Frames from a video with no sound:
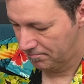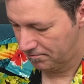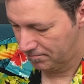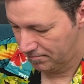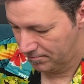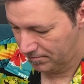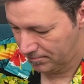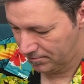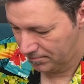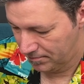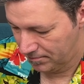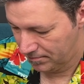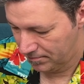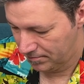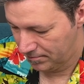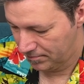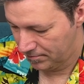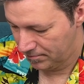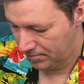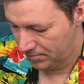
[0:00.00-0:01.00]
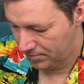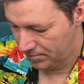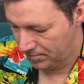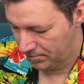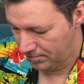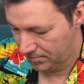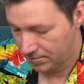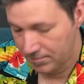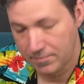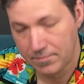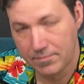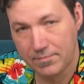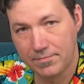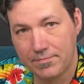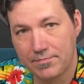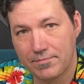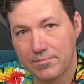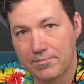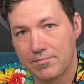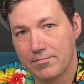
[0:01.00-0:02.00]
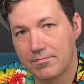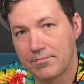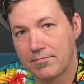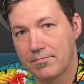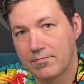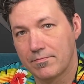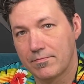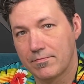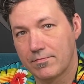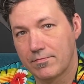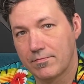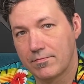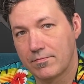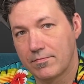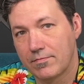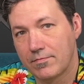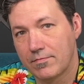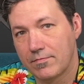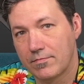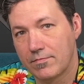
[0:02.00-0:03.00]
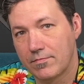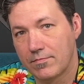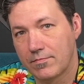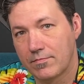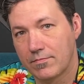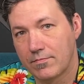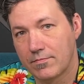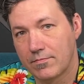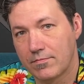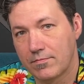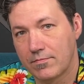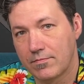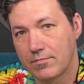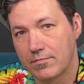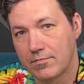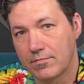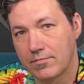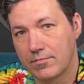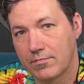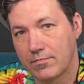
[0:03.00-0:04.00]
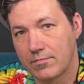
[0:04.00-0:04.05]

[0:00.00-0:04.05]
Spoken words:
[no speech]